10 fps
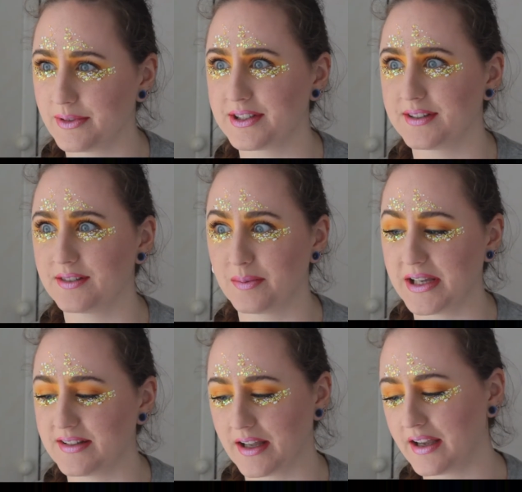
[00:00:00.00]
which is
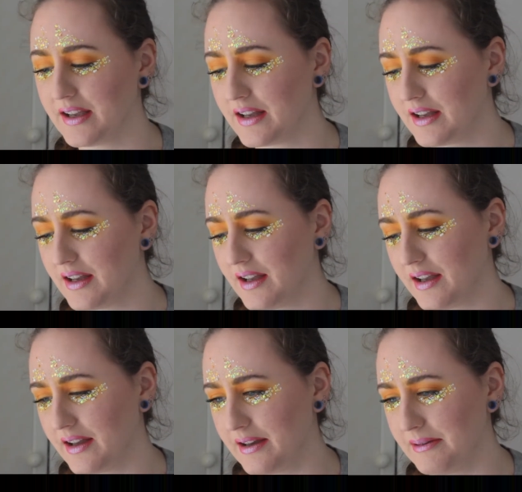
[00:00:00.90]
amazing,
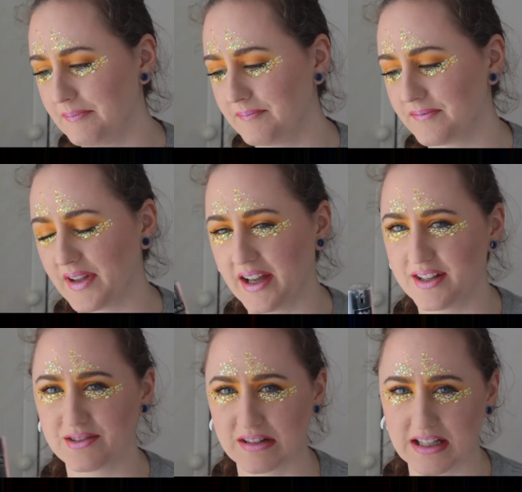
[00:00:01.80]
and
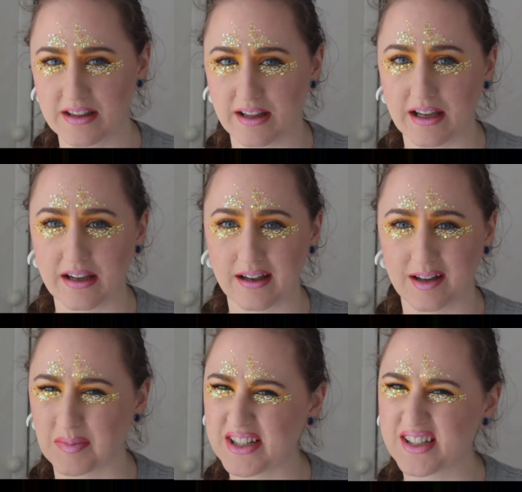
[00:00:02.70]
it's really thick
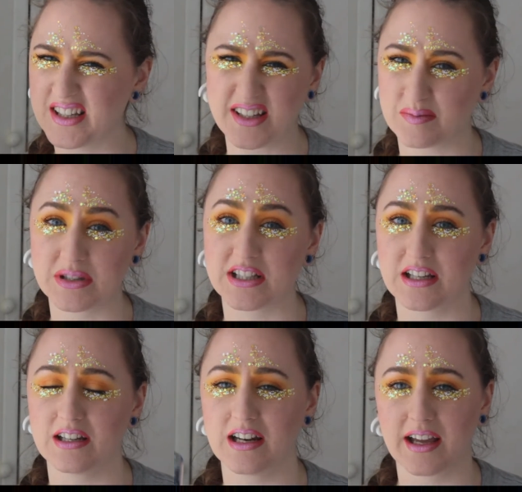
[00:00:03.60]
and my skin doesn't
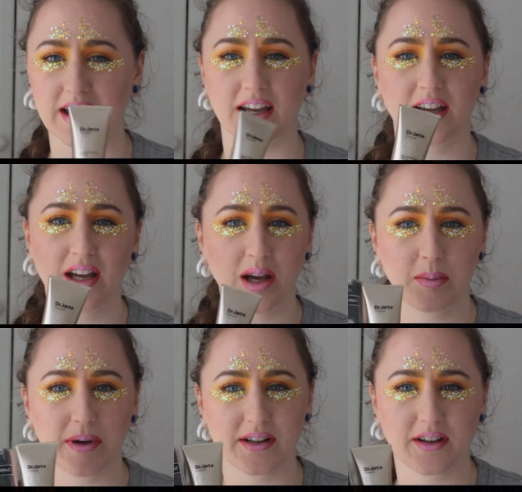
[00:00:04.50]
particularly like it,
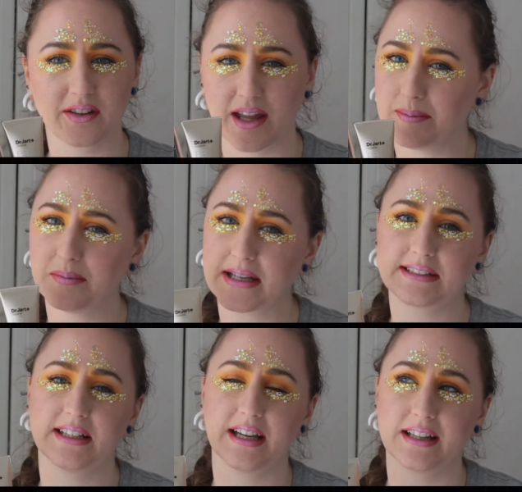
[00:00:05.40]
but them
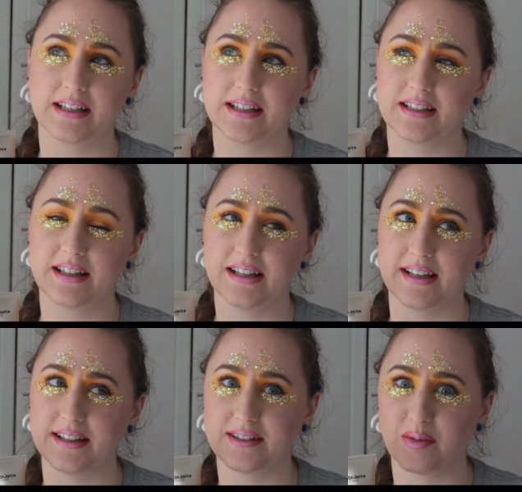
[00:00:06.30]
mixed together
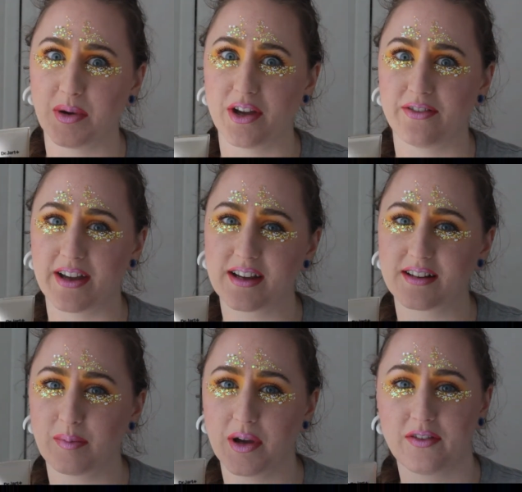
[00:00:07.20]
is
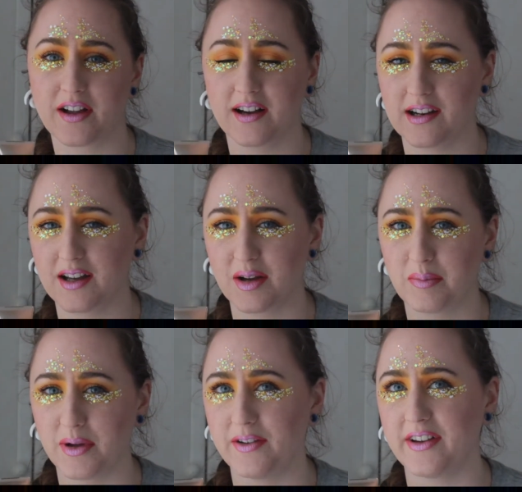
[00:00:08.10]
perfect. Perfect colour,
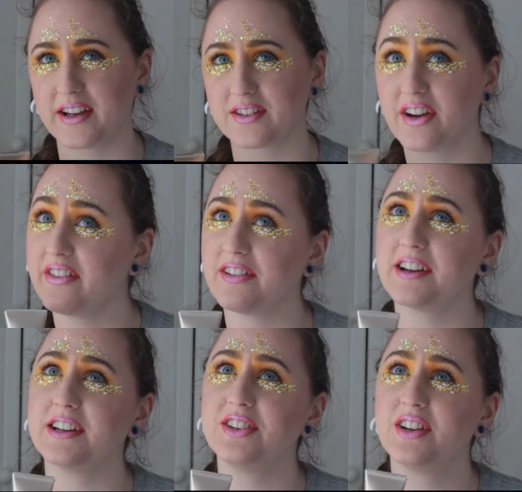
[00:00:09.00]
perfect
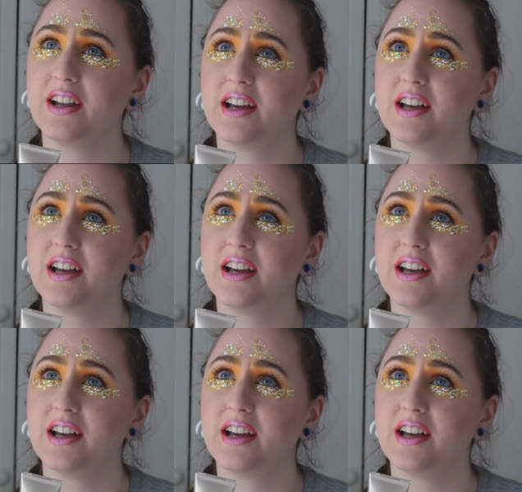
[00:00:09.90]
coverage,